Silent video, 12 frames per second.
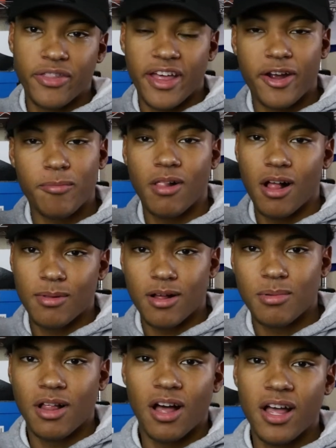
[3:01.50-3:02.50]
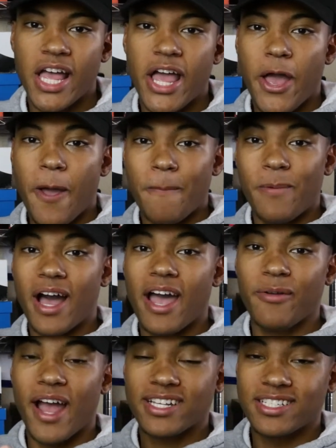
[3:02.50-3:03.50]
there, blah, blah, blah. But
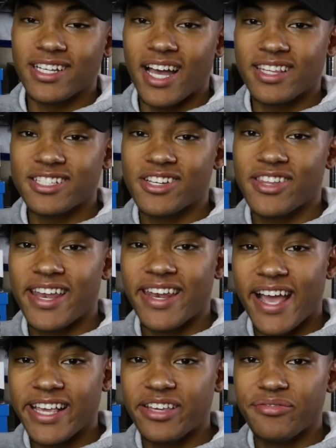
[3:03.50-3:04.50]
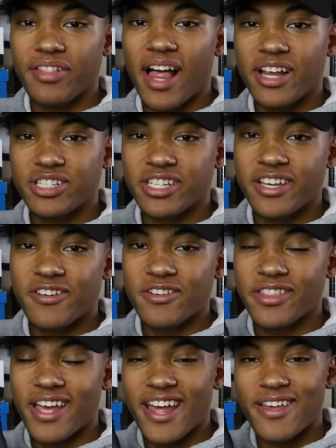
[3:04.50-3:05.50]
I actually got this on that Nike flash
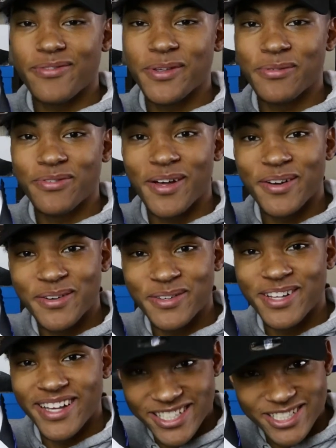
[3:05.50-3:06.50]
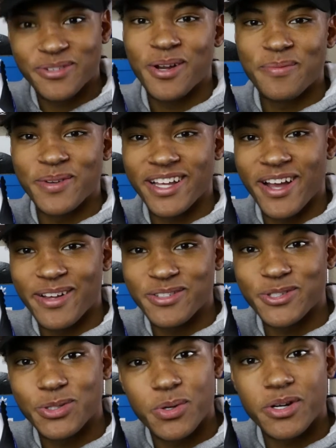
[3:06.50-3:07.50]
sale that if you followed the Instagram
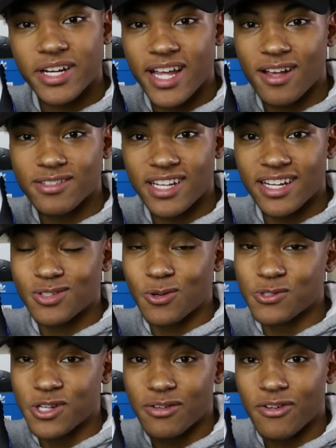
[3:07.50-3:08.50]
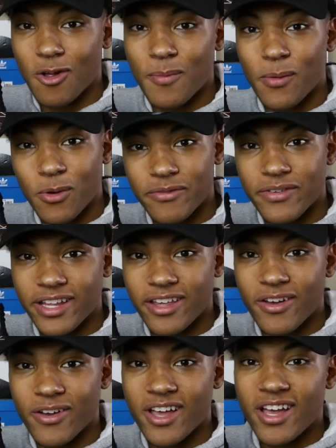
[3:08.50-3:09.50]
accounts or Twitter accounts that I told y'all follow my one
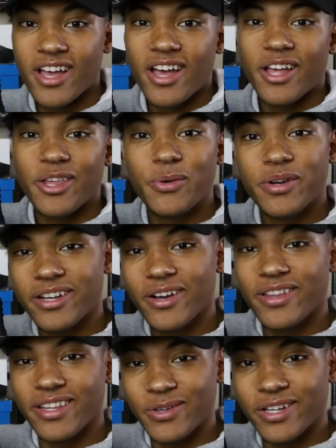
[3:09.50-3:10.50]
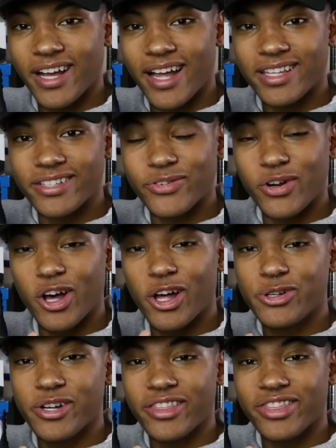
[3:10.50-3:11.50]
video, you would have known that you could have got these for
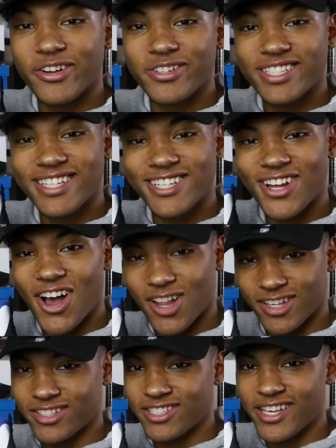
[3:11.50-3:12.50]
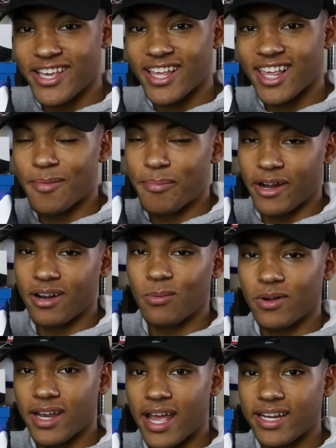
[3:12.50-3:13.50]
$113 compared to
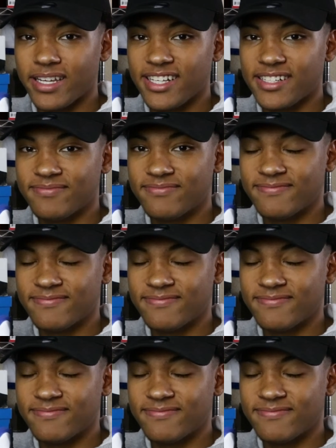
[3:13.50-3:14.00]
190